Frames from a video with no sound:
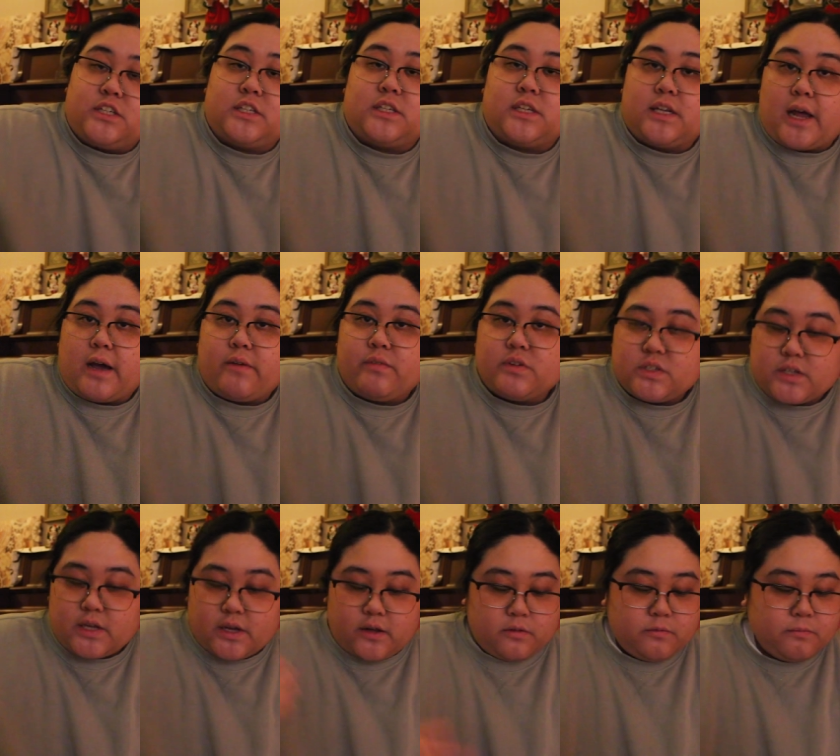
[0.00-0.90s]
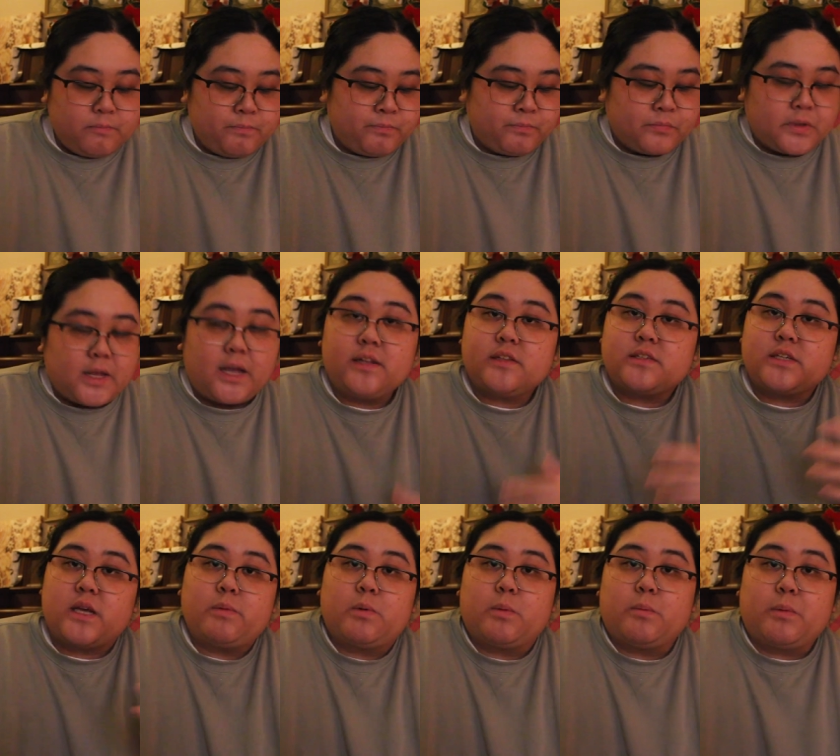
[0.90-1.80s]
she did have a sale, and
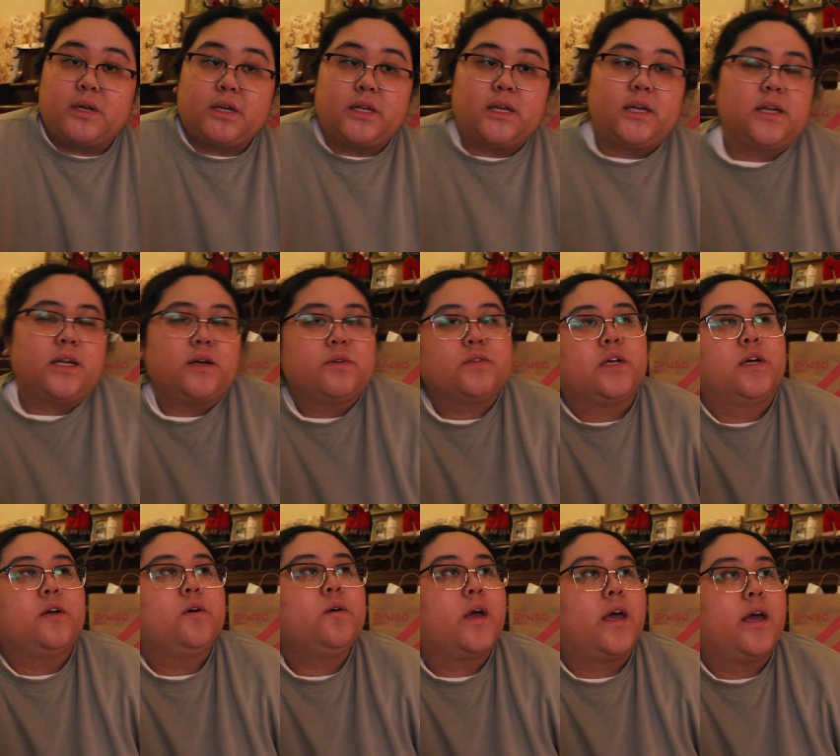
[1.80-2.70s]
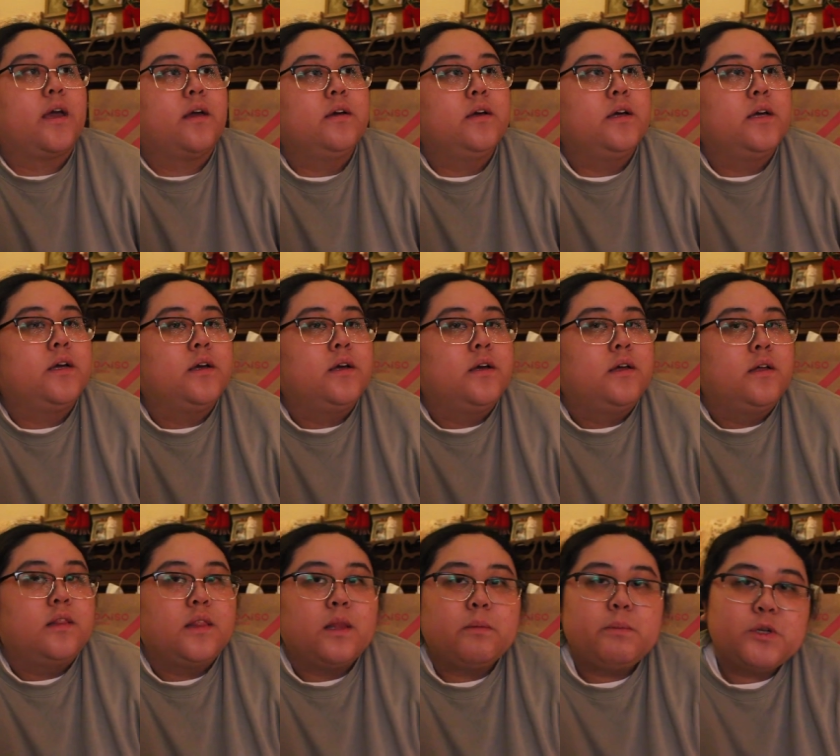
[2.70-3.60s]
Cyber Monday, and I was like, okay,
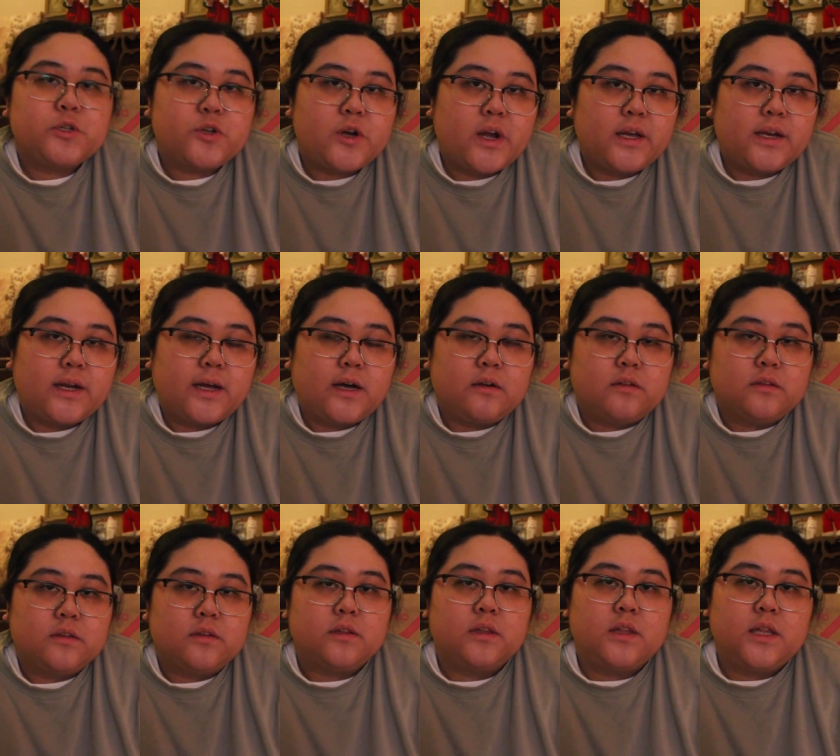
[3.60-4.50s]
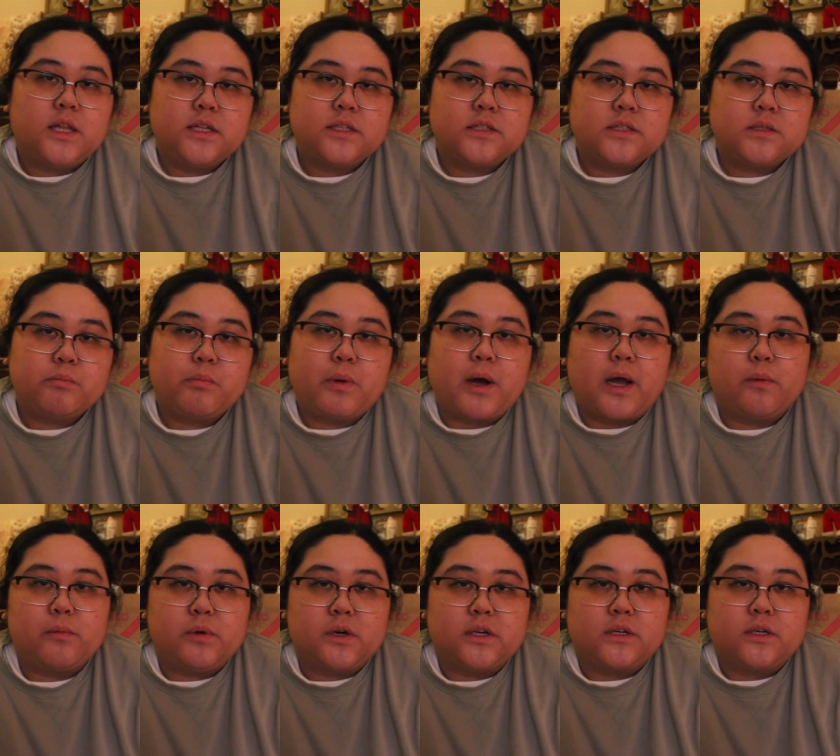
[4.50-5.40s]
let me try it out. Let's
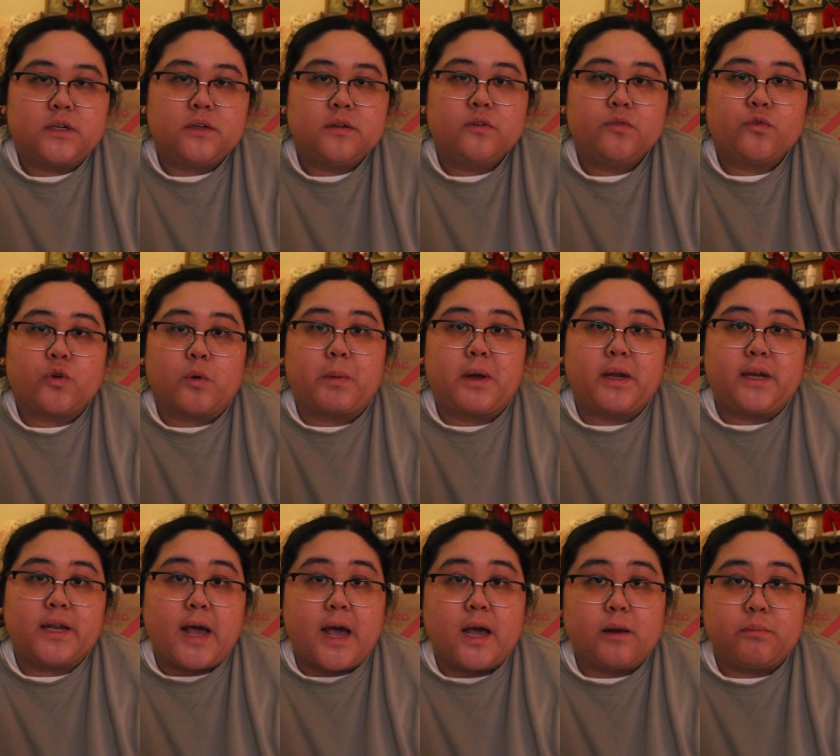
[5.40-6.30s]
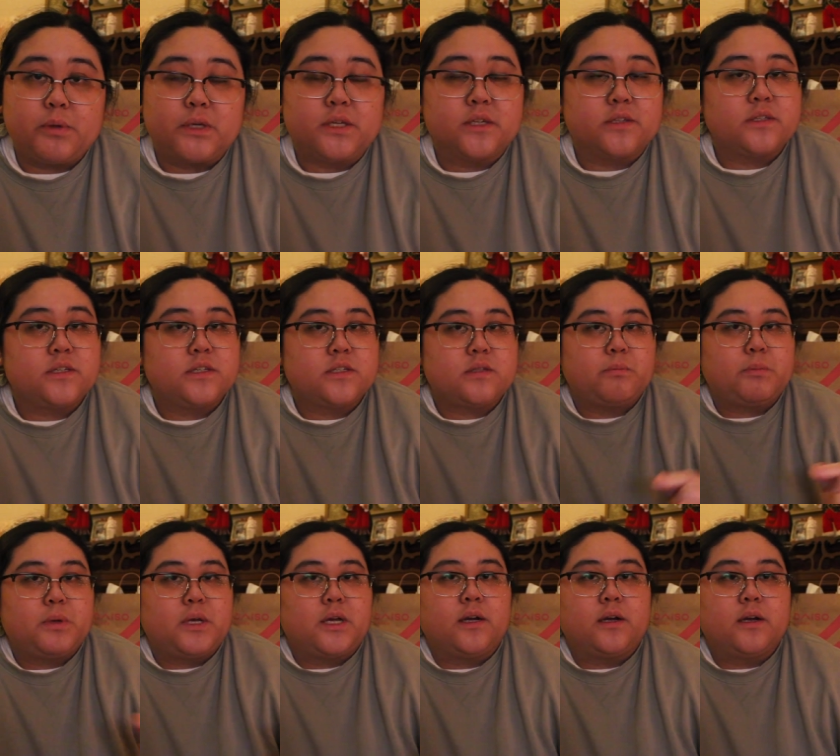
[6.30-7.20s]
buy one for my dad, because he's a
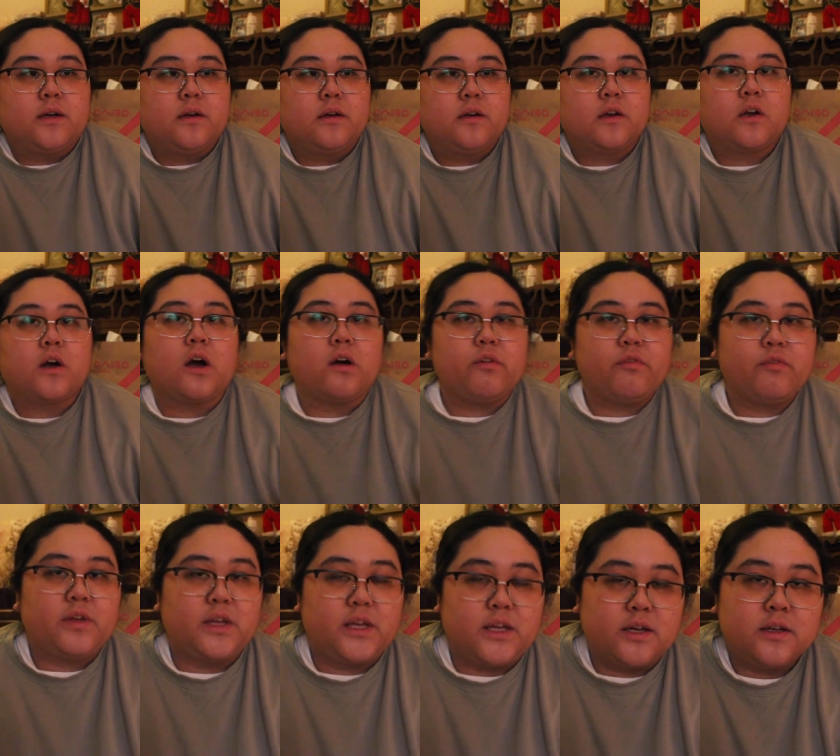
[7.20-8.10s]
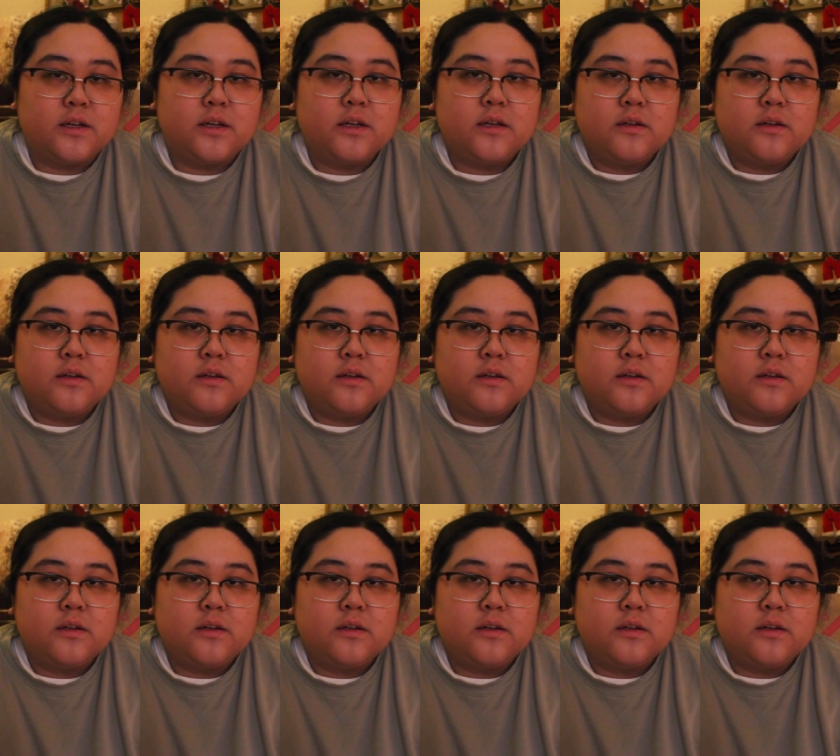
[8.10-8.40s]
big coffee